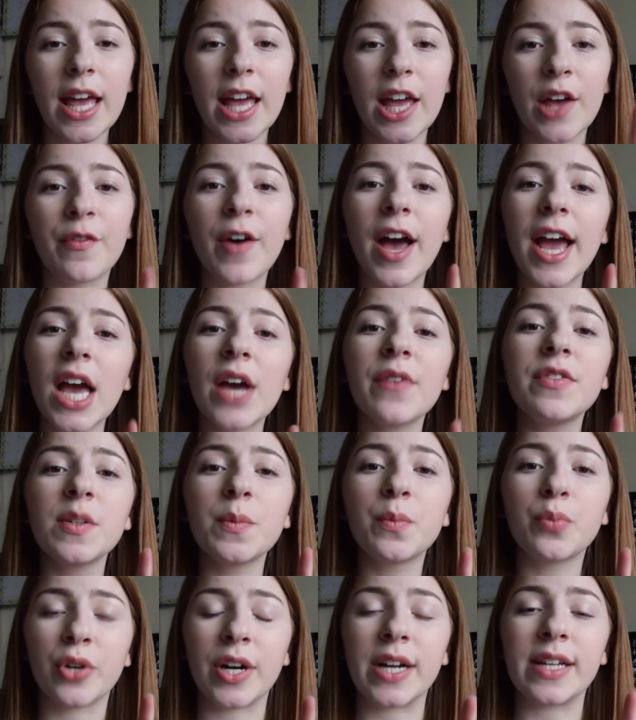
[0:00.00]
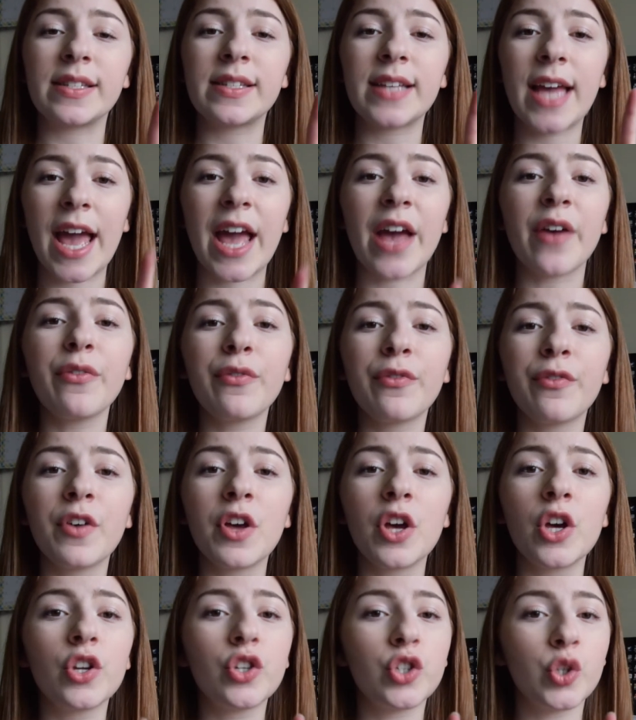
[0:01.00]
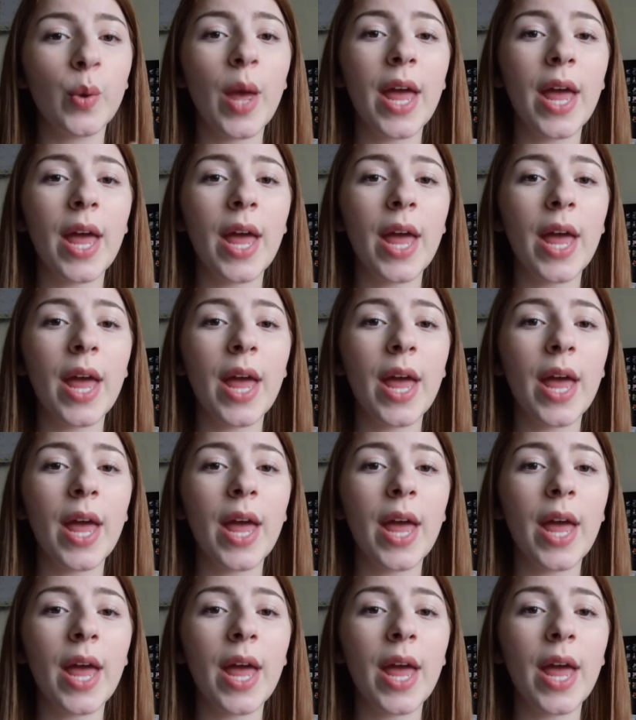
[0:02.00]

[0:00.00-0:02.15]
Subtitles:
If I have to press F to